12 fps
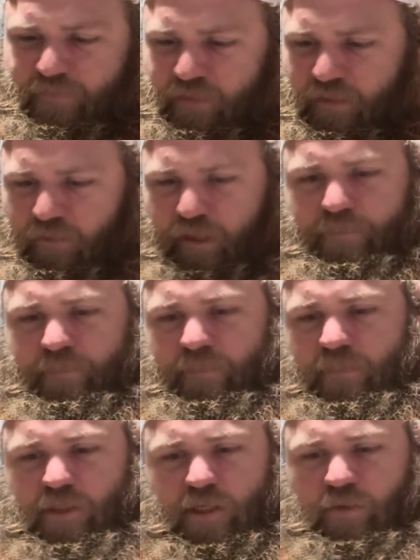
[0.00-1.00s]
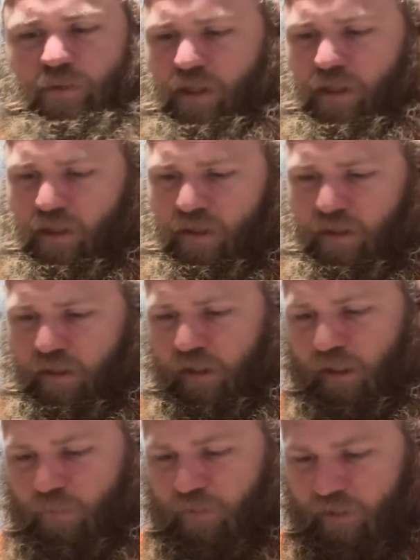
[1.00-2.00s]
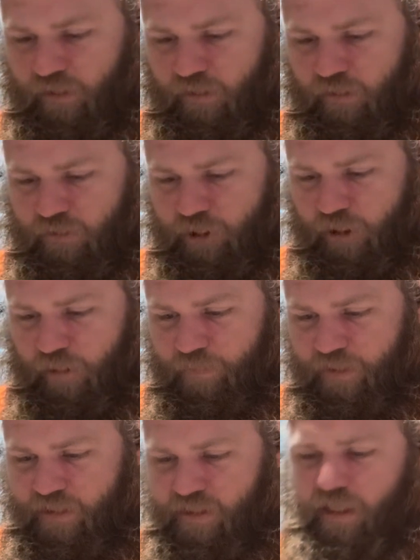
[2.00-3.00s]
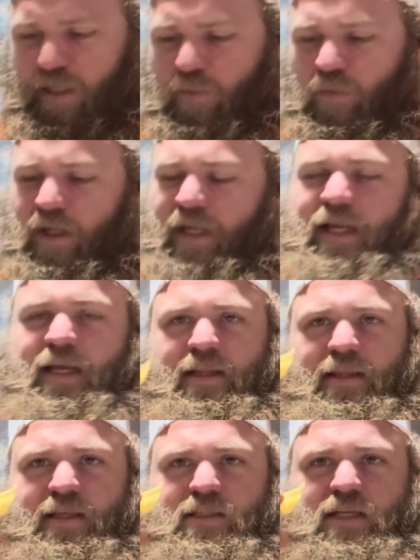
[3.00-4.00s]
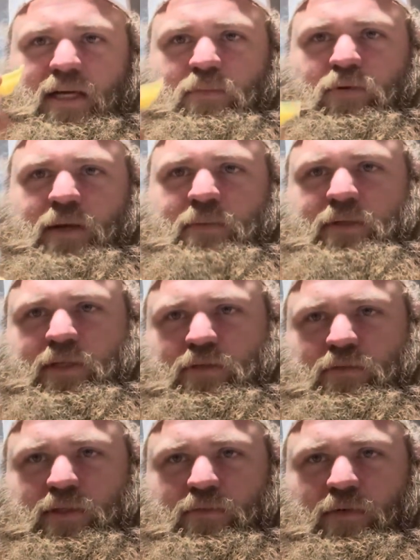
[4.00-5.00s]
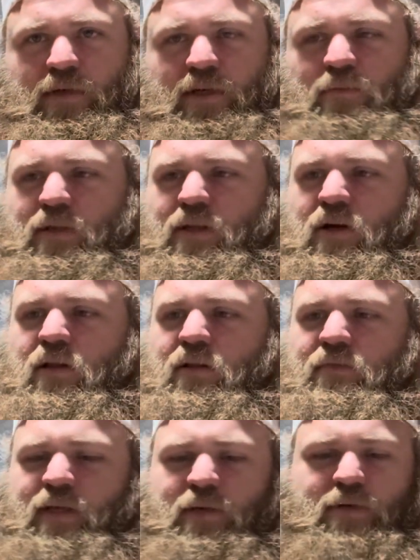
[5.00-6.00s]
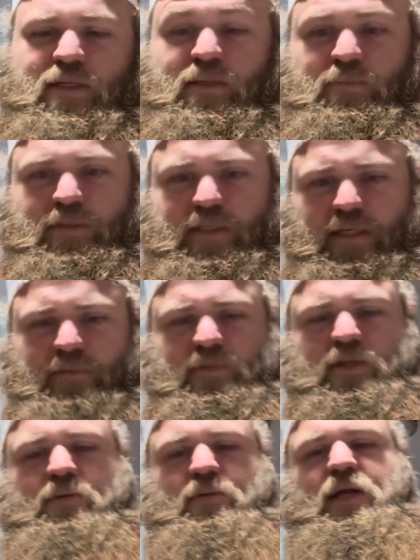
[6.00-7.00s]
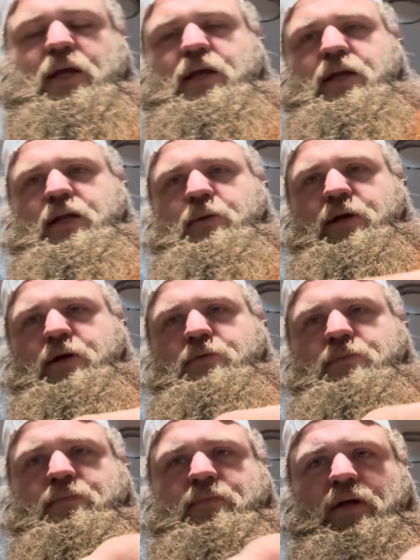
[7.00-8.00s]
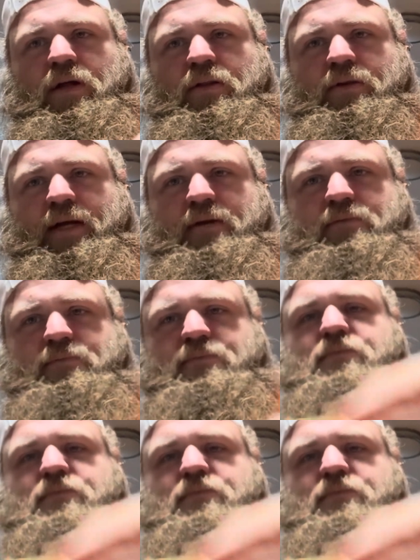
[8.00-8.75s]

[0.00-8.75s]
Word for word: Okay, so I will chomp this side while I get this side prepped. This one's the one with all of the rest of the placenta. So here we go, hollow it out.